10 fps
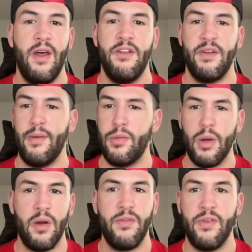
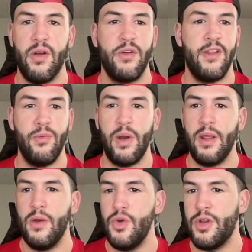7,300 for
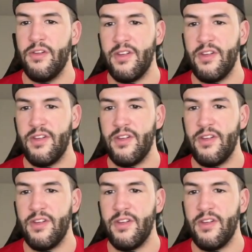Dinwiddie, who should